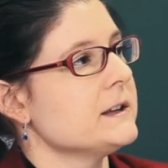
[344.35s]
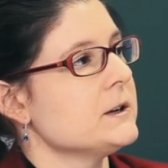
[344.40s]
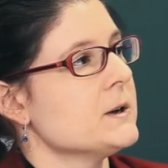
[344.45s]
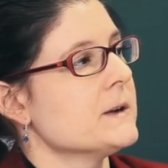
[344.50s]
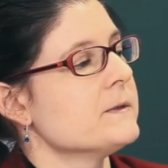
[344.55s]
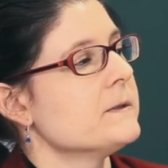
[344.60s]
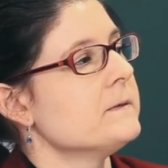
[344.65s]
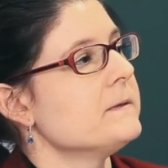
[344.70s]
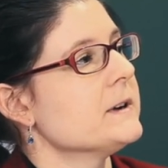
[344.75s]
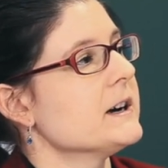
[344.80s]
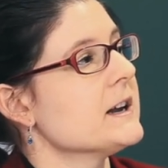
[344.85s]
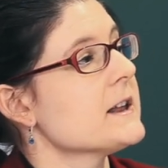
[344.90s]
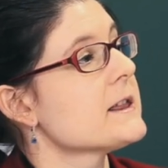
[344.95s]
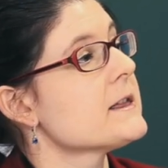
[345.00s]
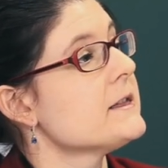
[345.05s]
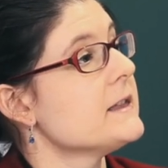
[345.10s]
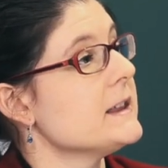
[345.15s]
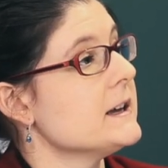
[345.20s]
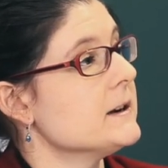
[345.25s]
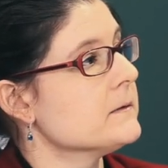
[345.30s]
that you have a very
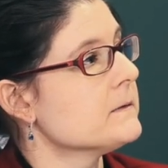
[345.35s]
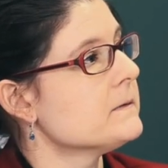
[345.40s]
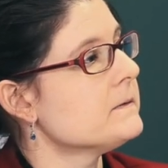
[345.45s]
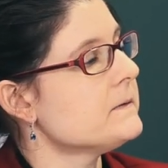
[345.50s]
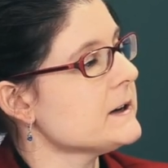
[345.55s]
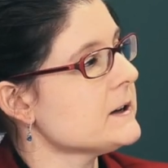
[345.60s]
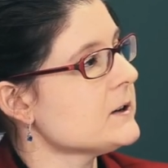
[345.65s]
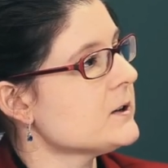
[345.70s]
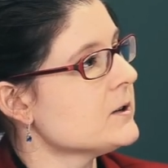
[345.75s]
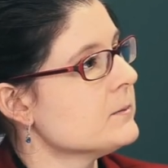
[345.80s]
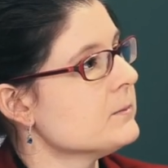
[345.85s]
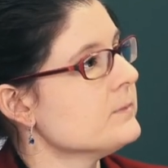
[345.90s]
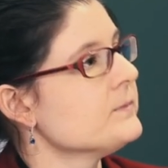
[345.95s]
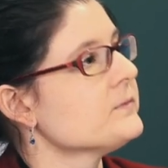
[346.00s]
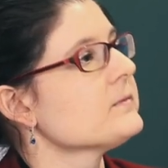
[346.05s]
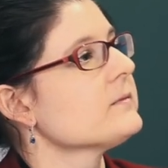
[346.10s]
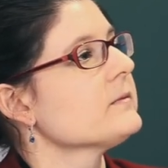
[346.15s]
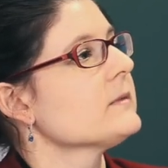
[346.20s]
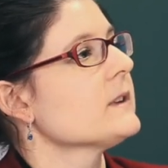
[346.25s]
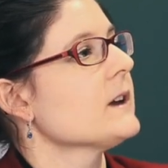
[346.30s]
thin film